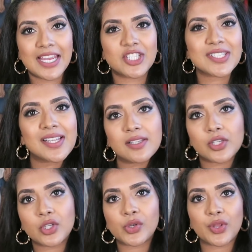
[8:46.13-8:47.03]
It's just a
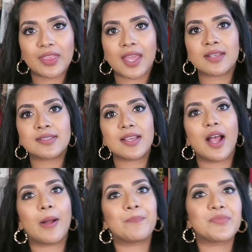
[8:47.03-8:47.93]
little things
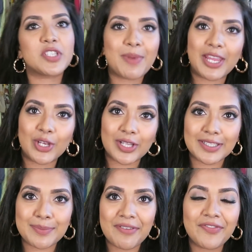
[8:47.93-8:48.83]
to make it look a
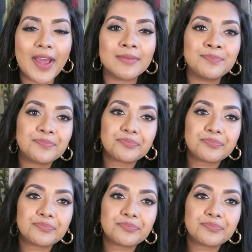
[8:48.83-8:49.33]
little bit fun.